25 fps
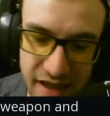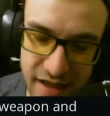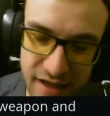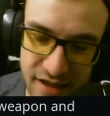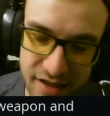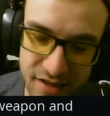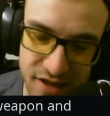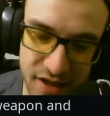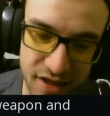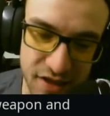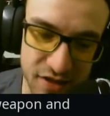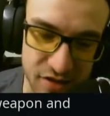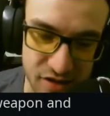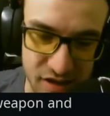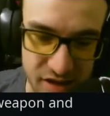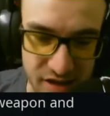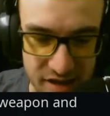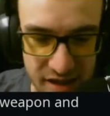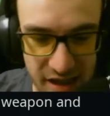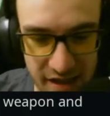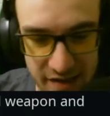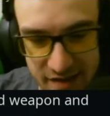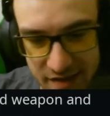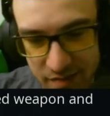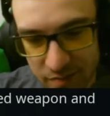his other
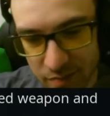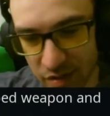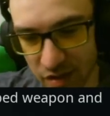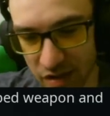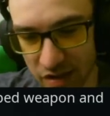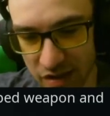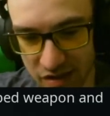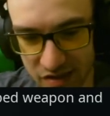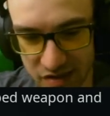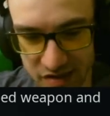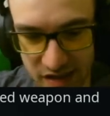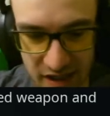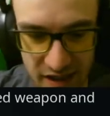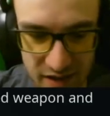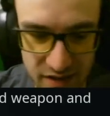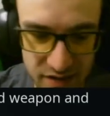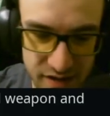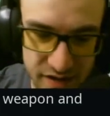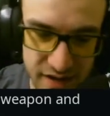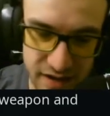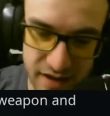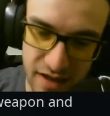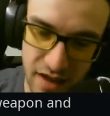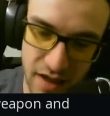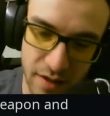10,000 perk is
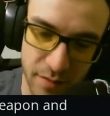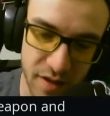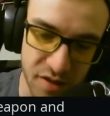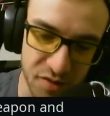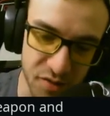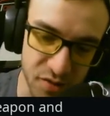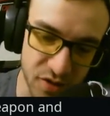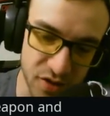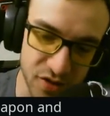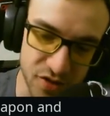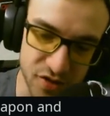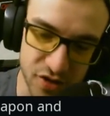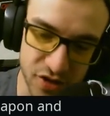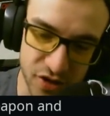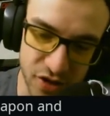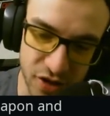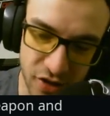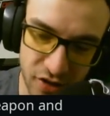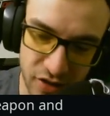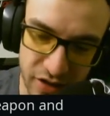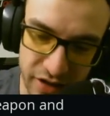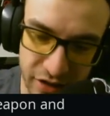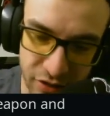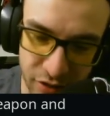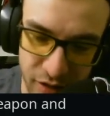downloading an enemy reload your
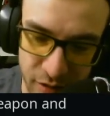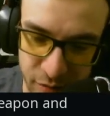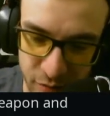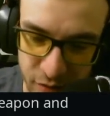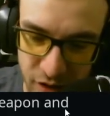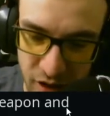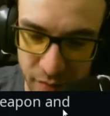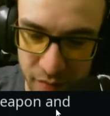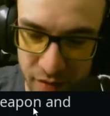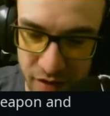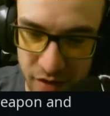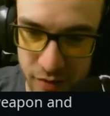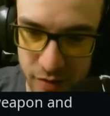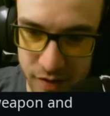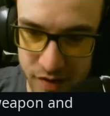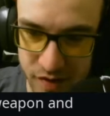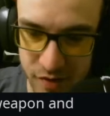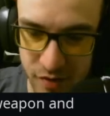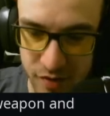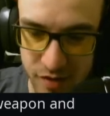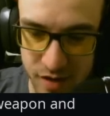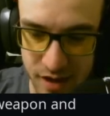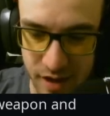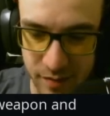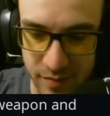currently equipped weapon and
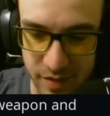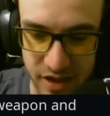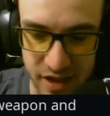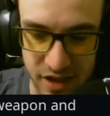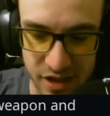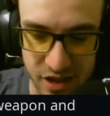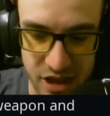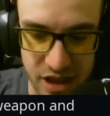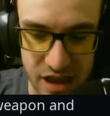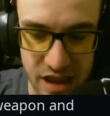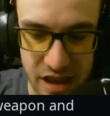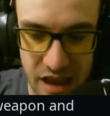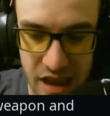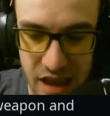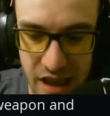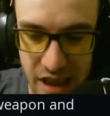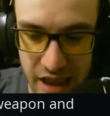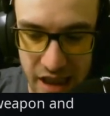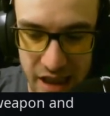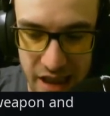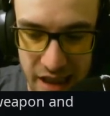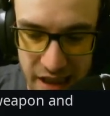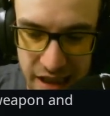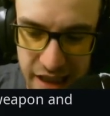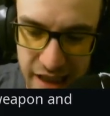restores ammunition.
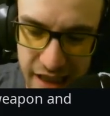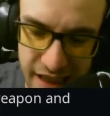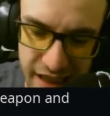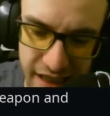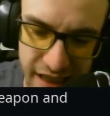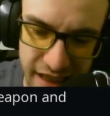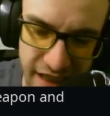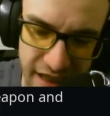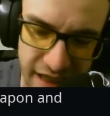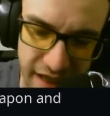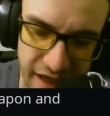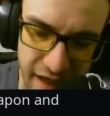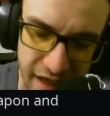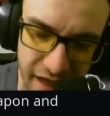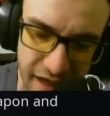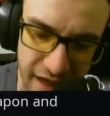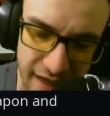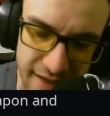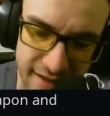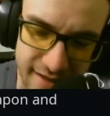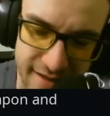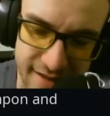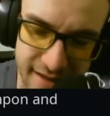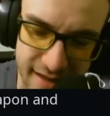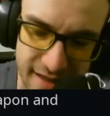
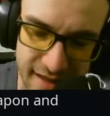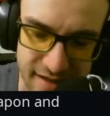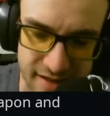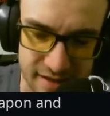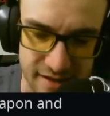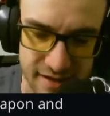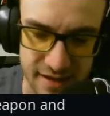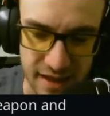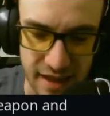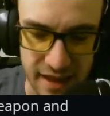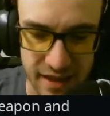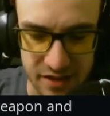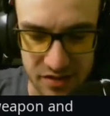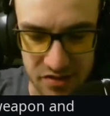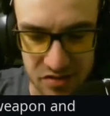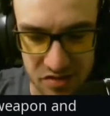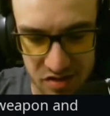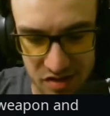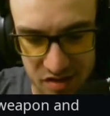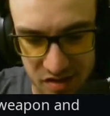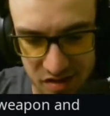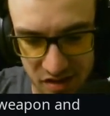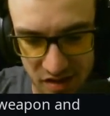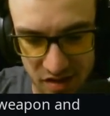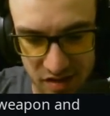I'd say this is kind of
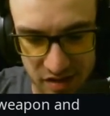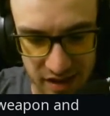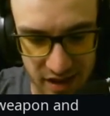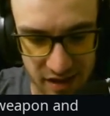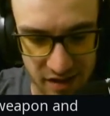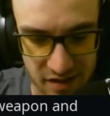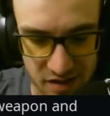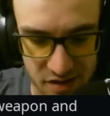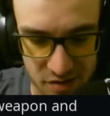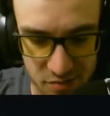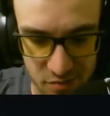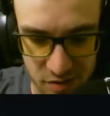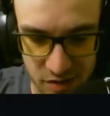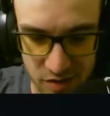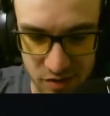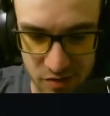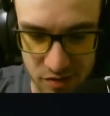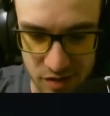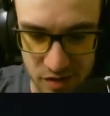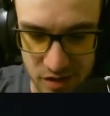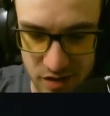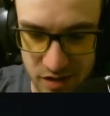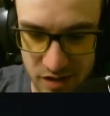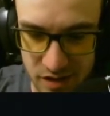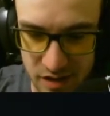useless on Dallas when you
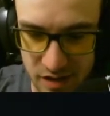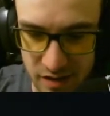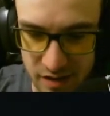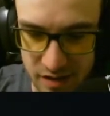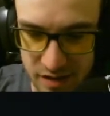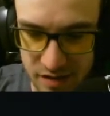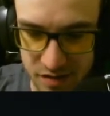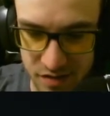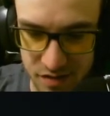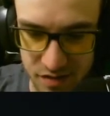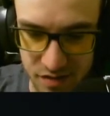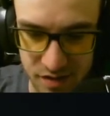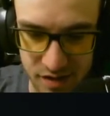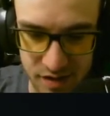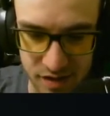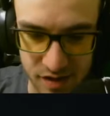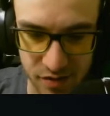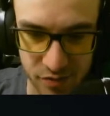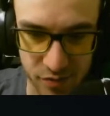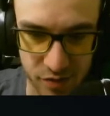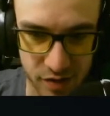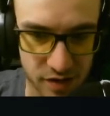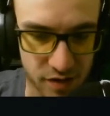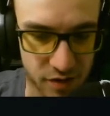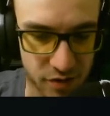could easily
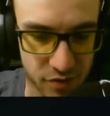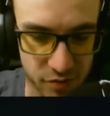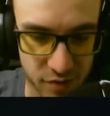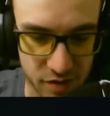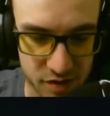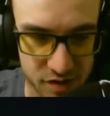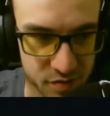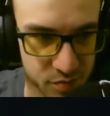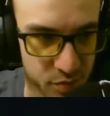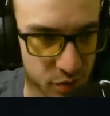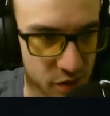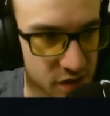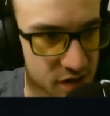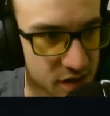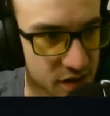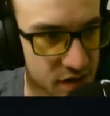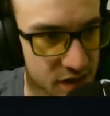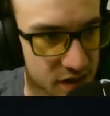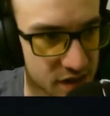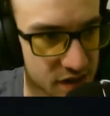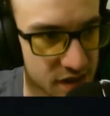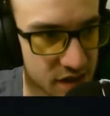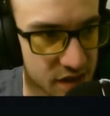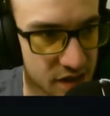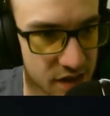reload while
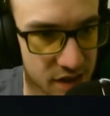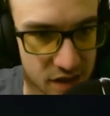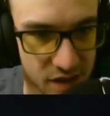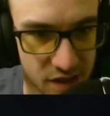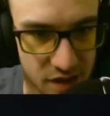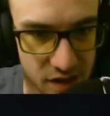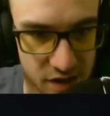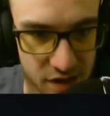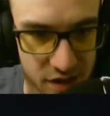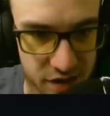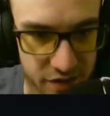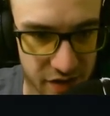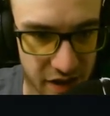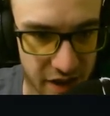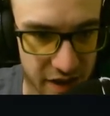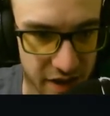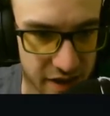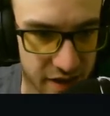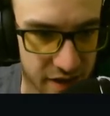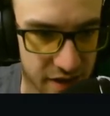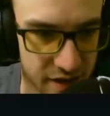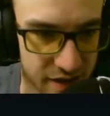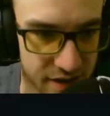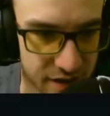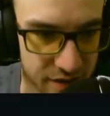sprinting. You've got a
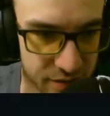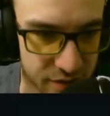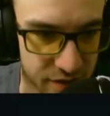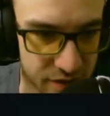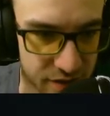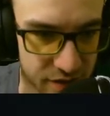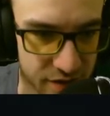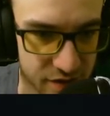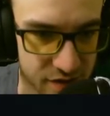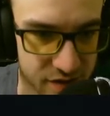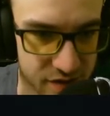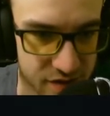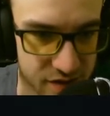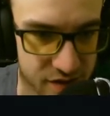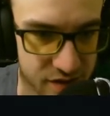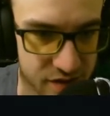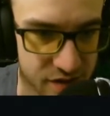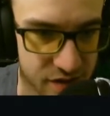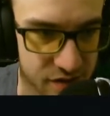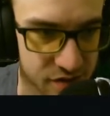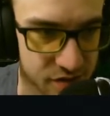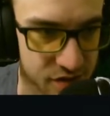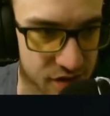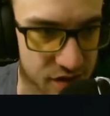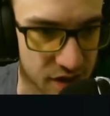gun that reloads in
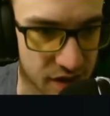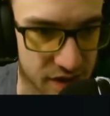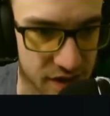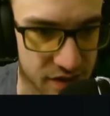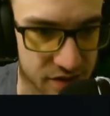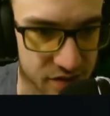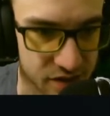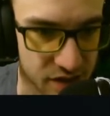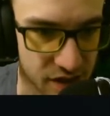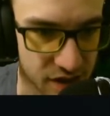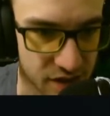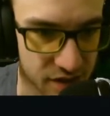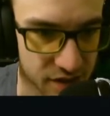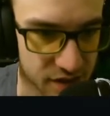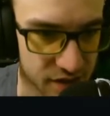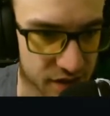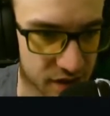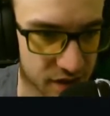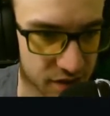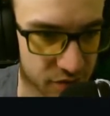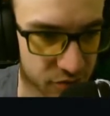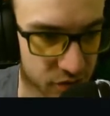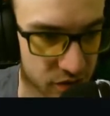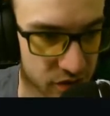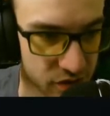2 seconds. You got another gun
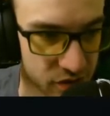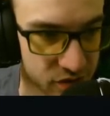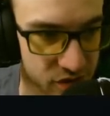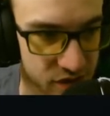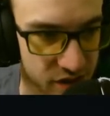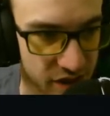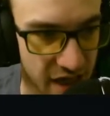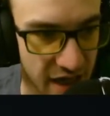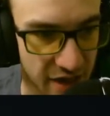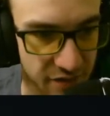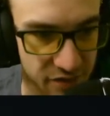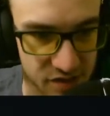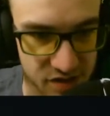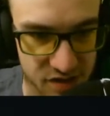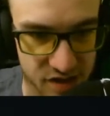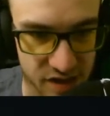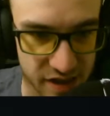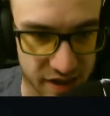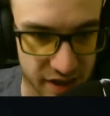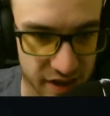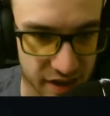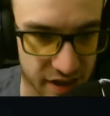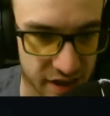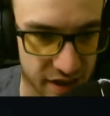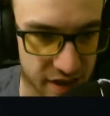that reloads in half a
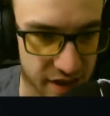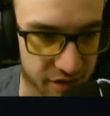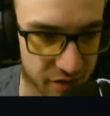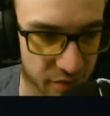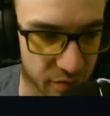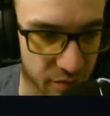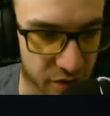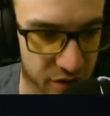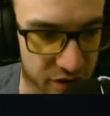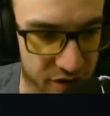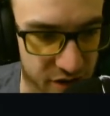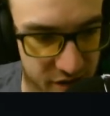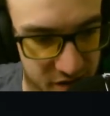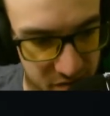second, and you have a pretty nice